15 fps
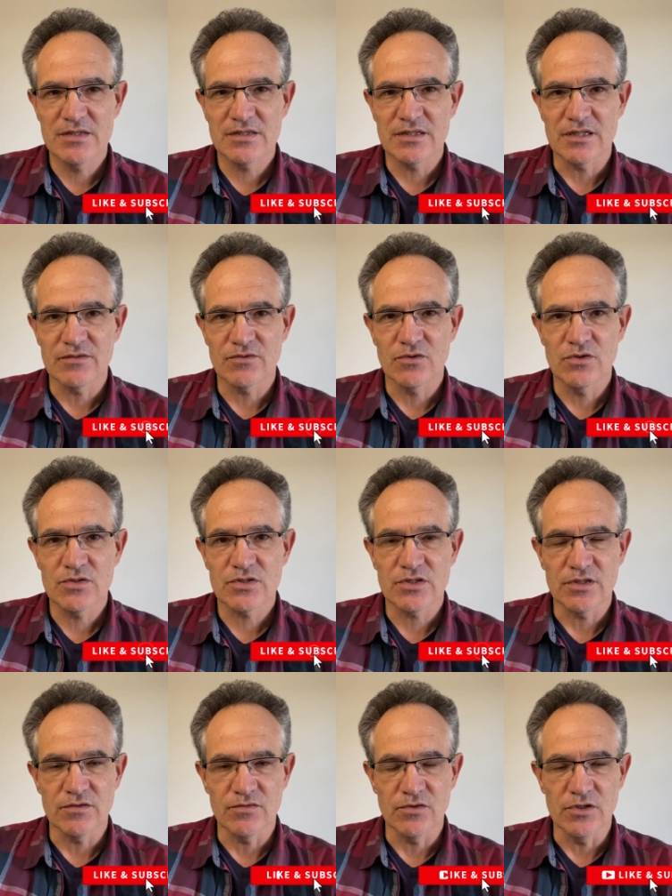And of course,
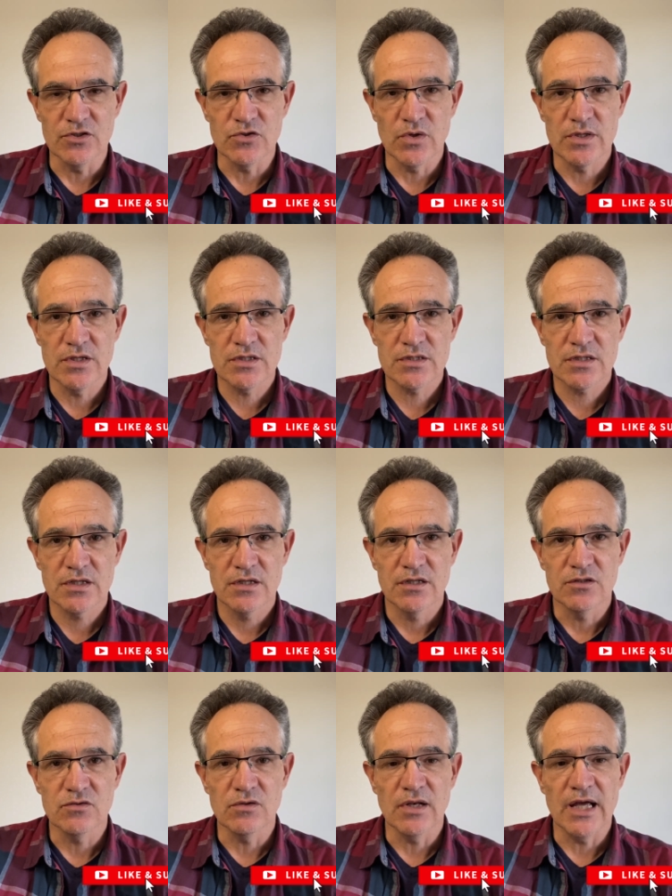if you enjoy this,
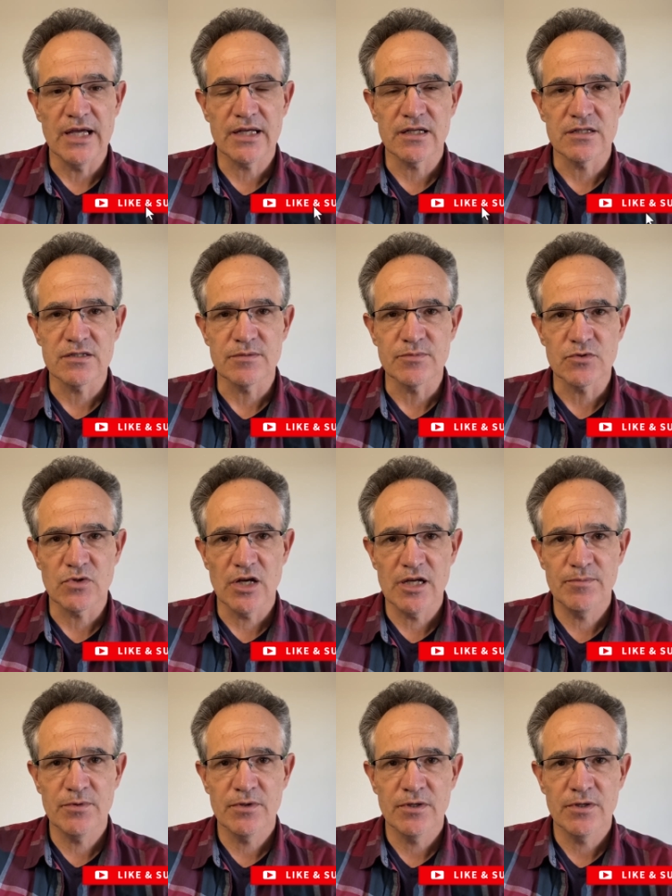do like and subscribe.